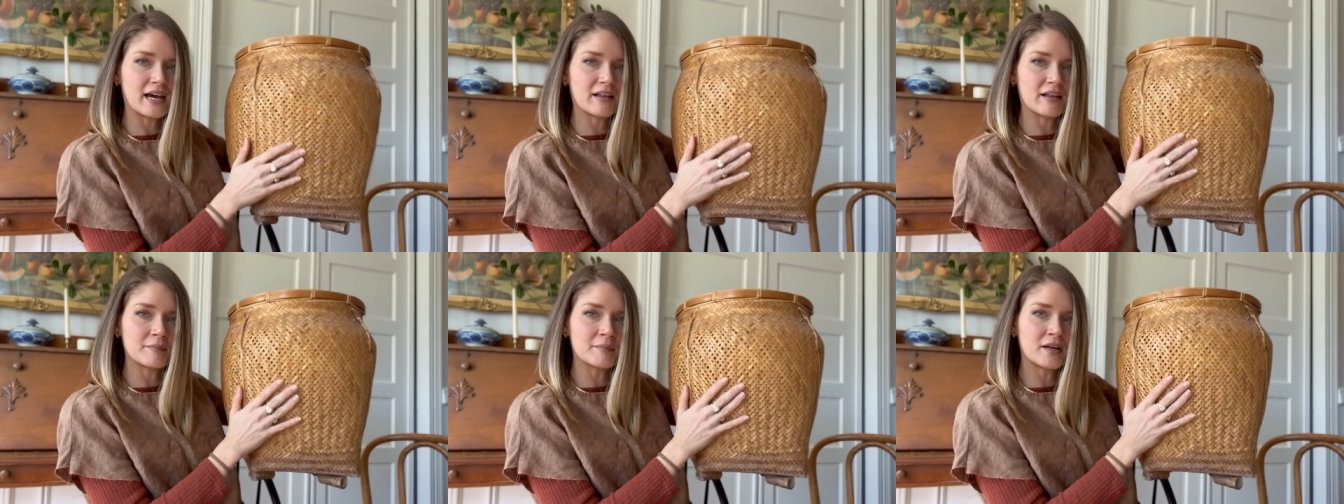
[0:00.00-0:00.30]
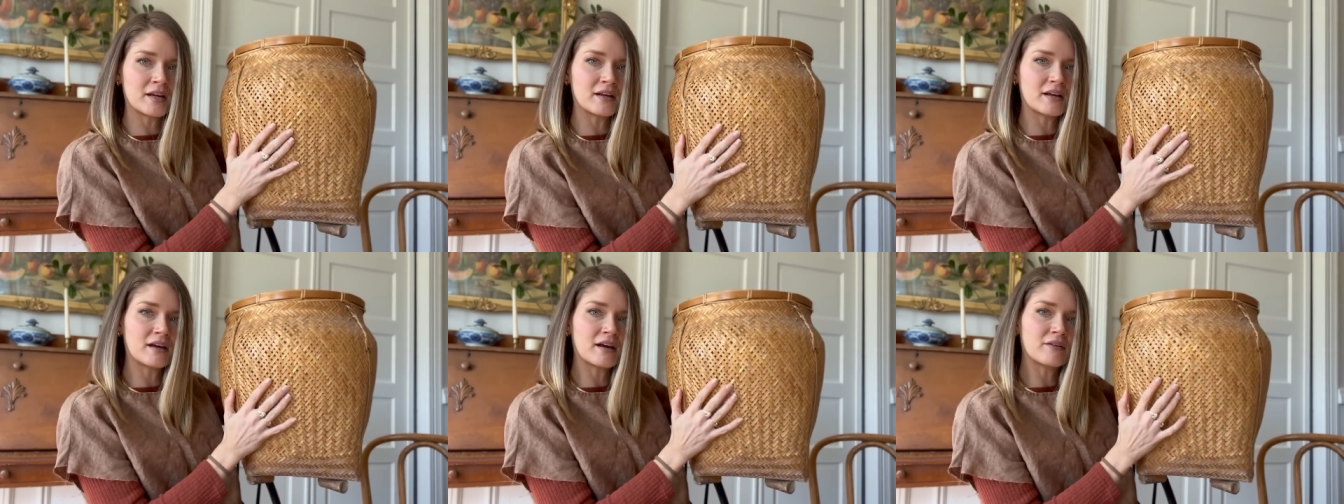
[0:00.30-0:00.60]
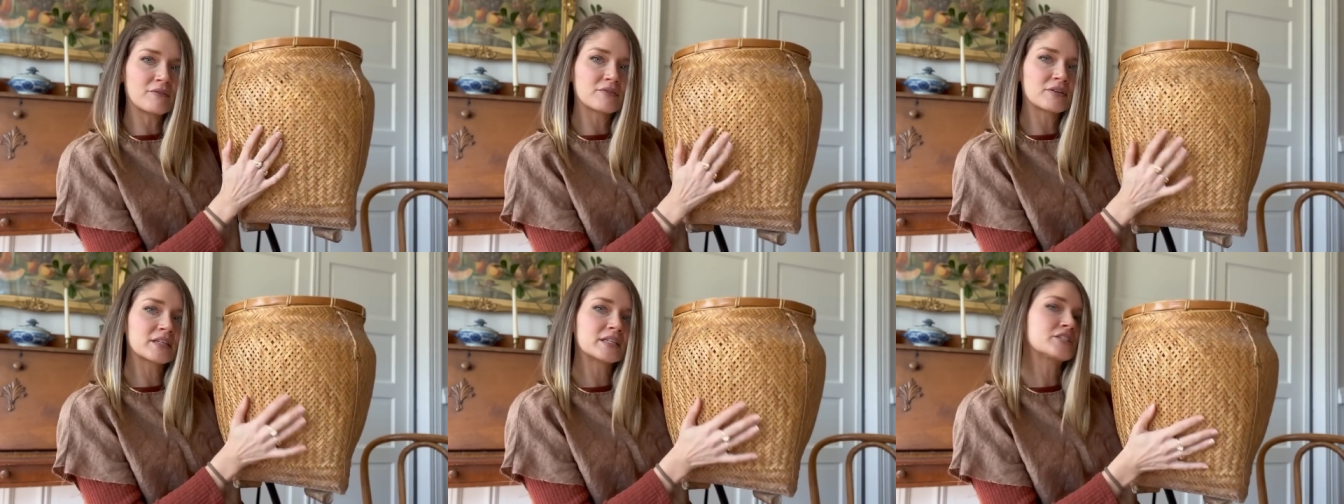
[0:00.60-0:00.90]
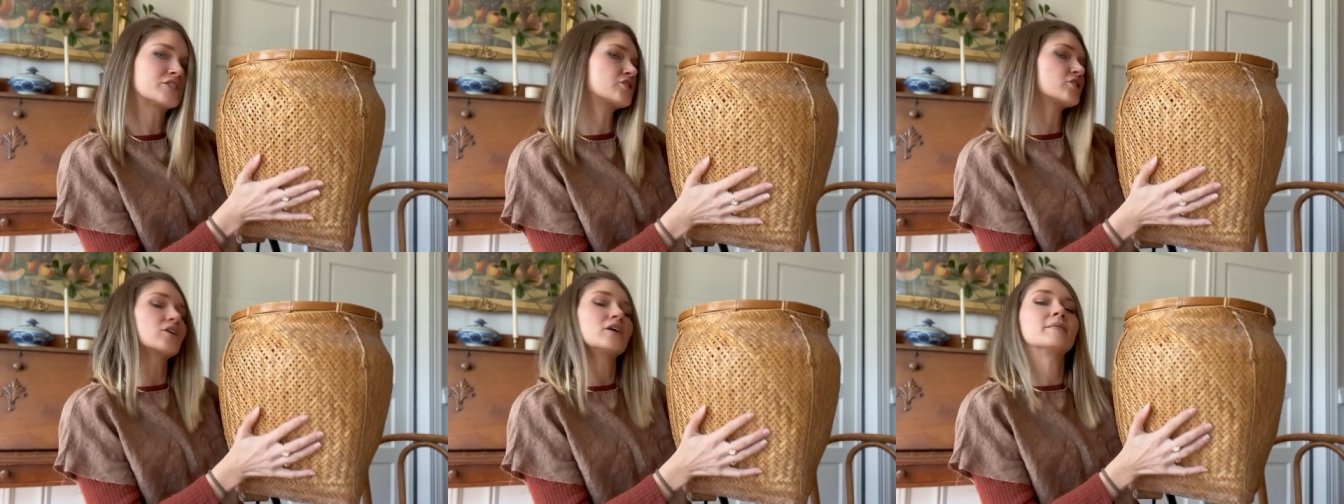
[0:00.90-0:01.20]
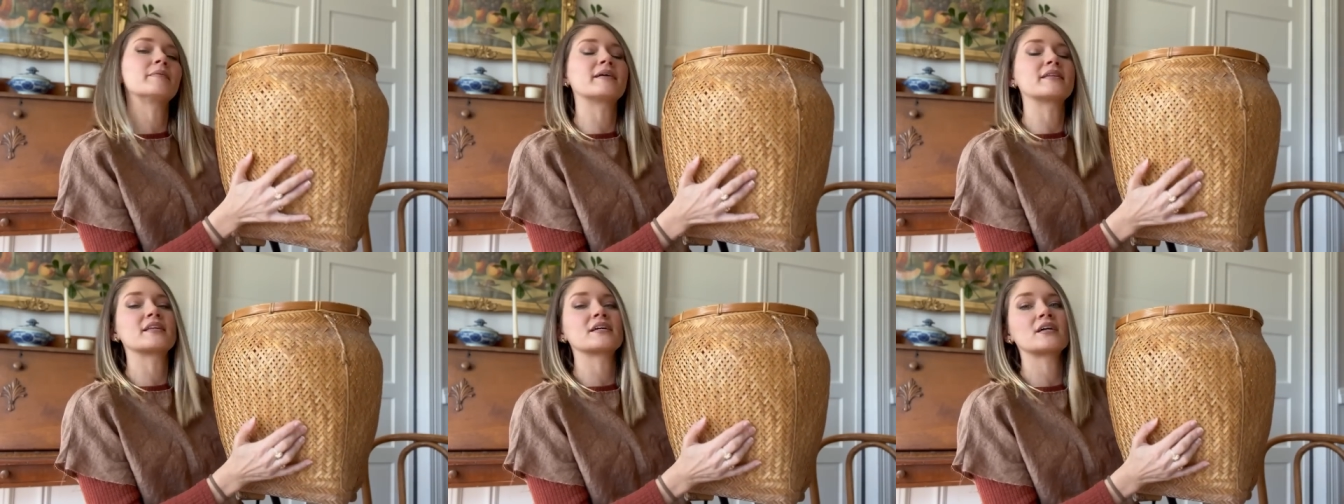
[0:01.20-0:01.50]
I'm not really sure
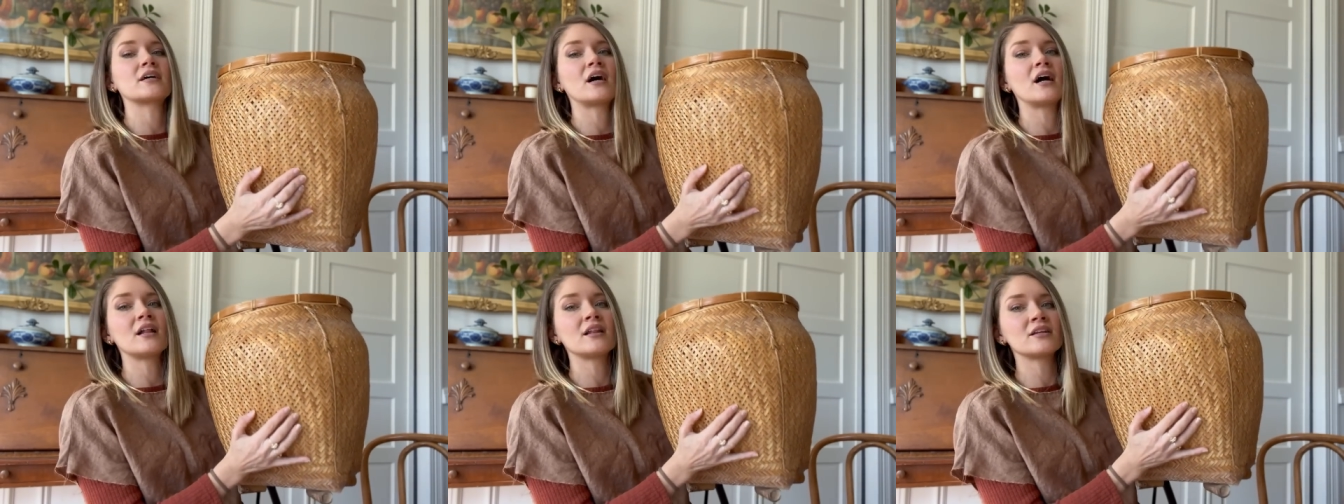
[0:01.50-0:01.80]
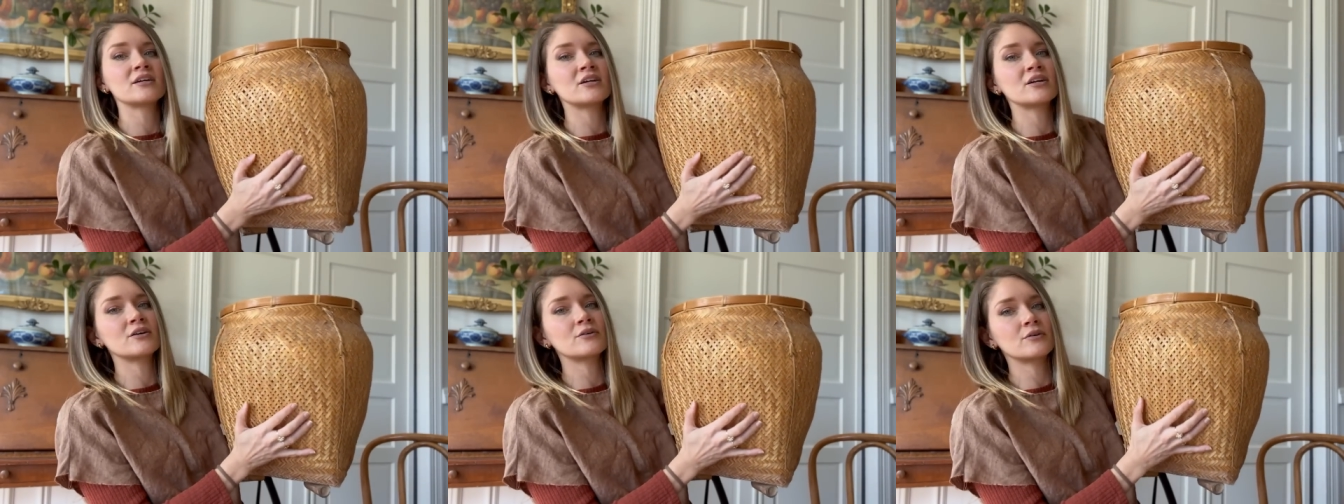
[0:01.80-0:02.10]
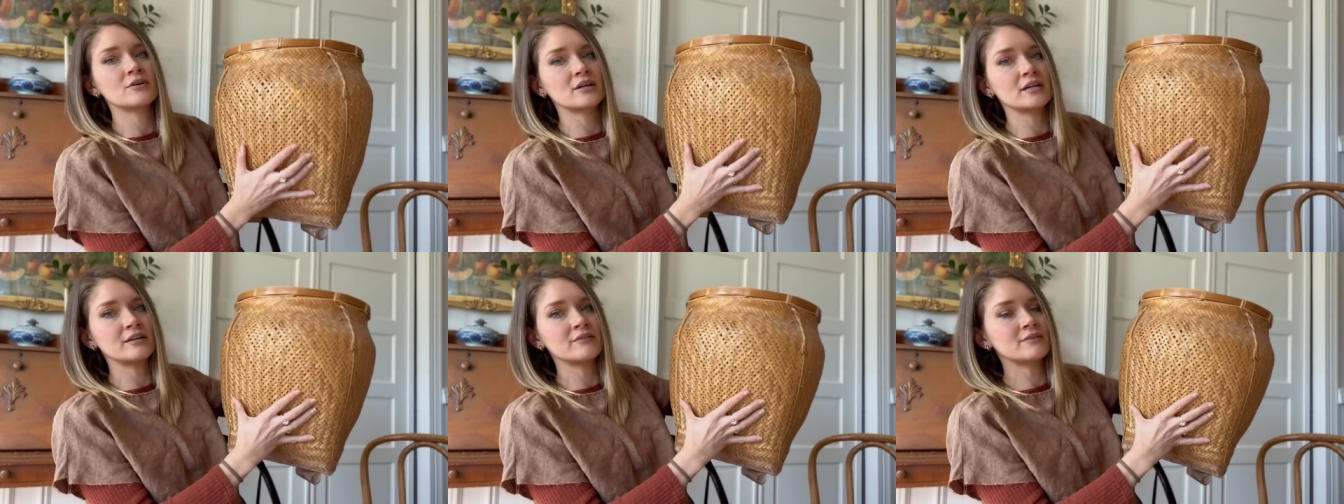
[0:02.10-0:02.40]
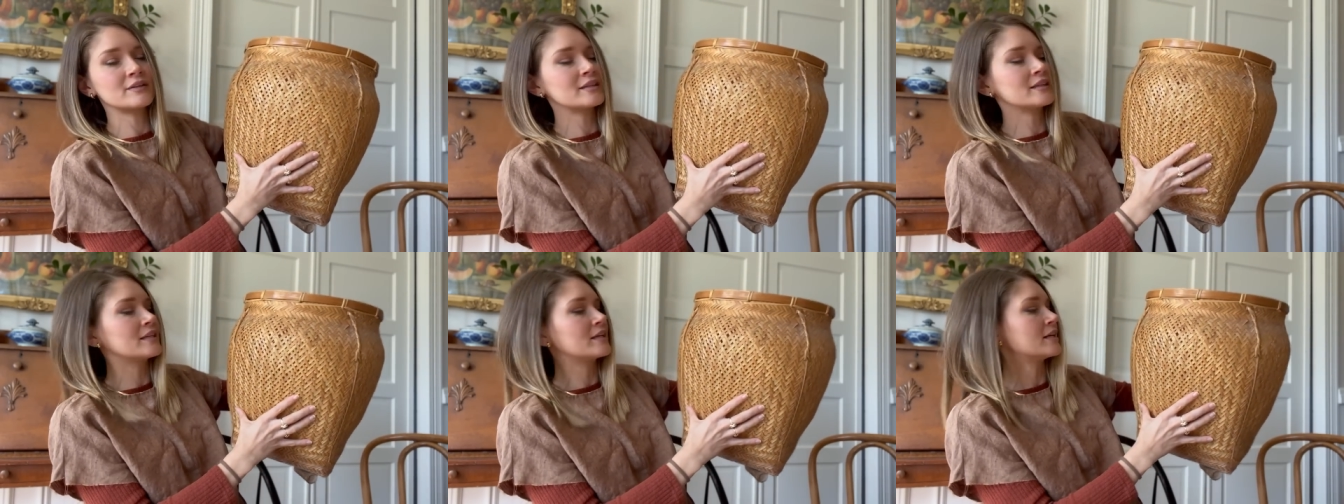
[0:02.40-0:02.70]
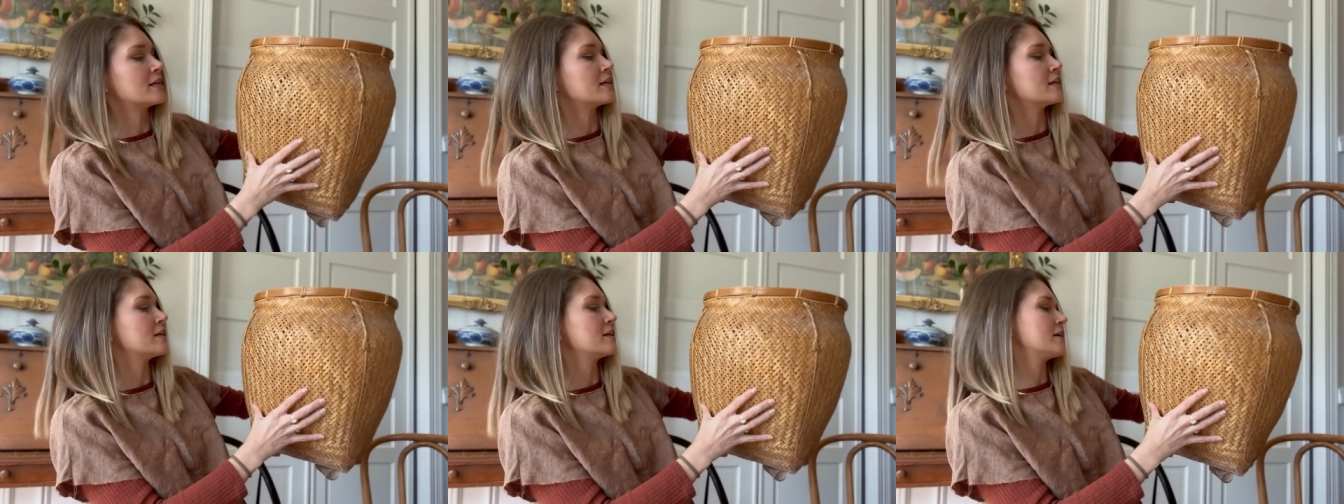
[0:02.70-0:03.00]
about the color or even
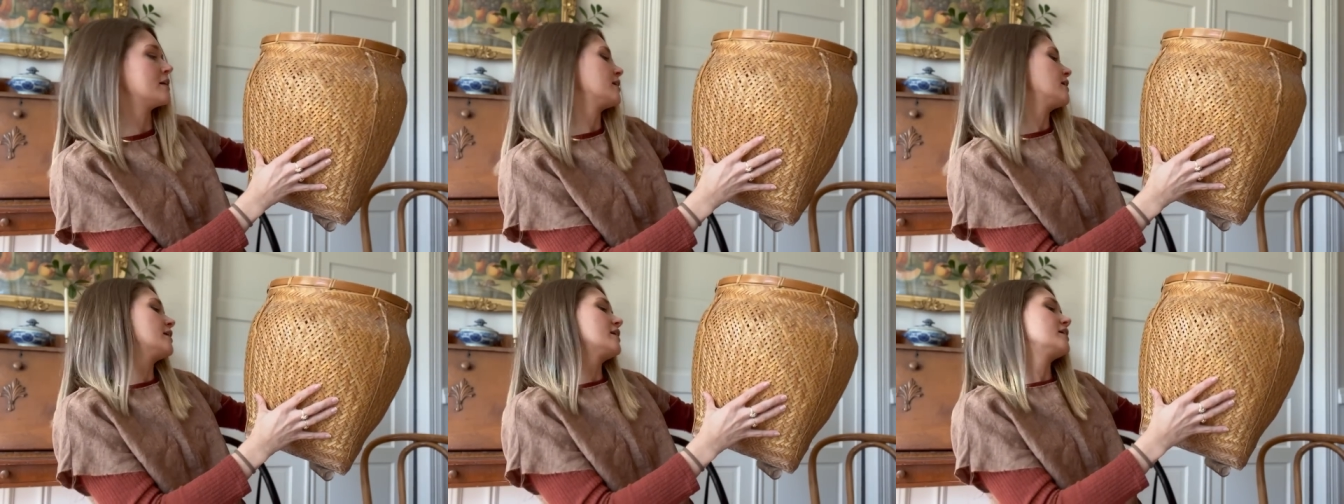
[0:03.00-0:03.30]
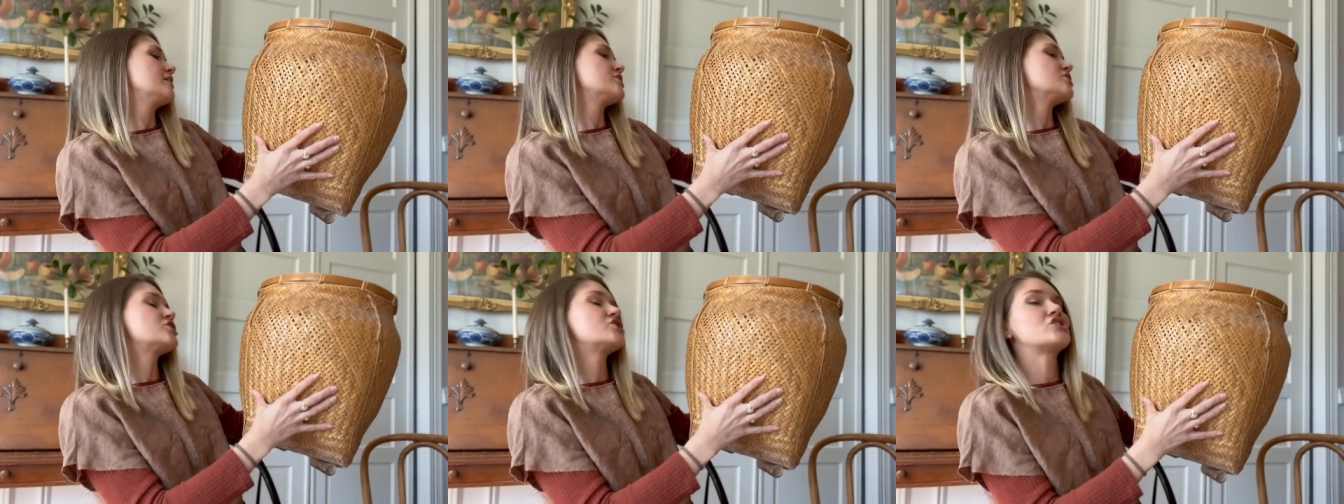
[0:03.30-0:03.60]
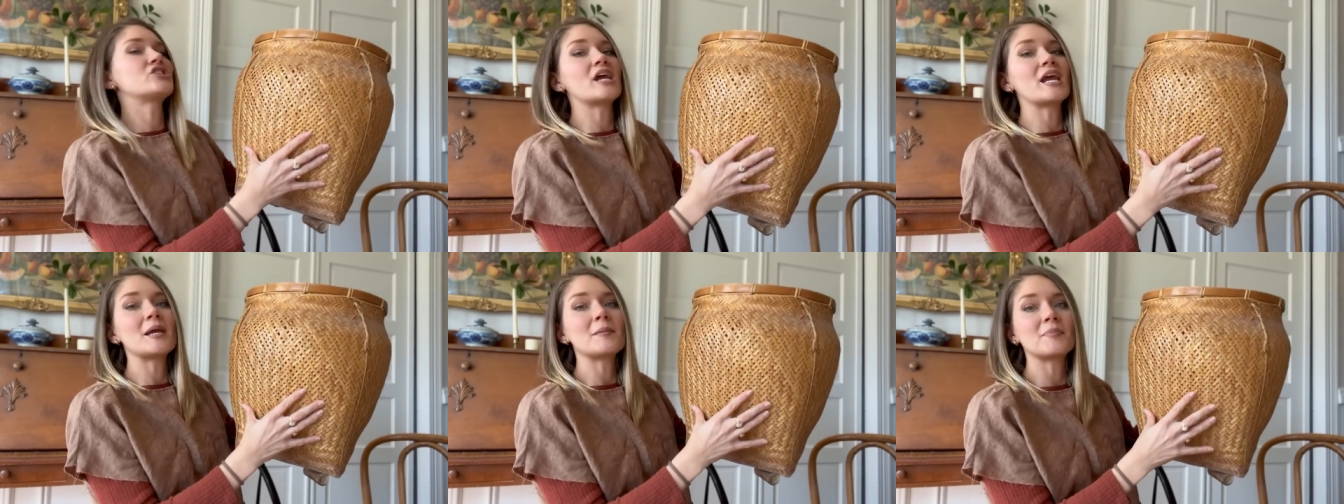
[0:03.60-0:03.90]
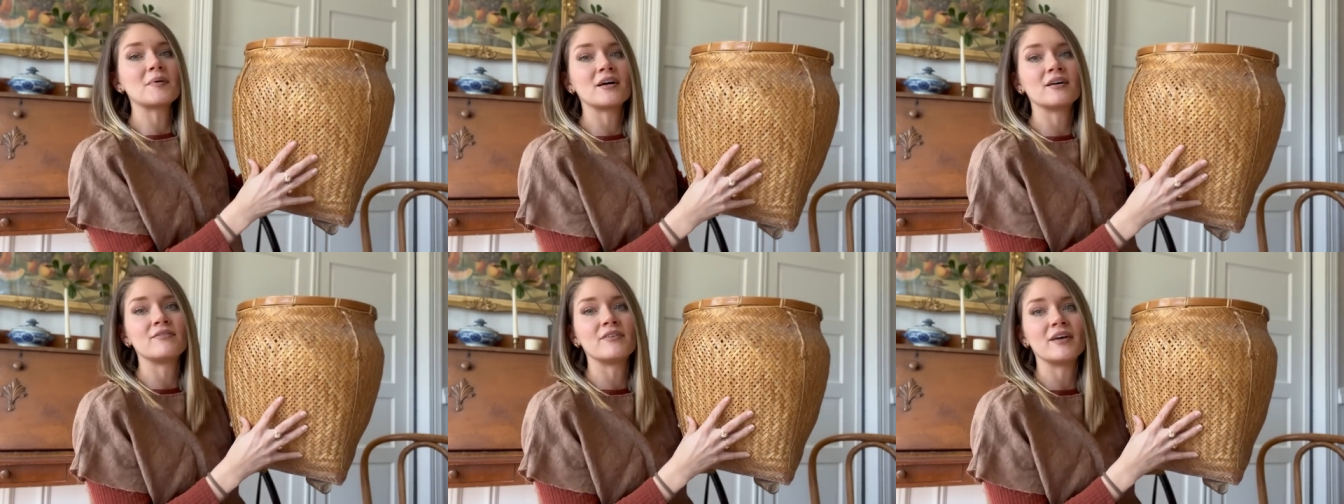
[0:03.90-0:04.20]
the shape of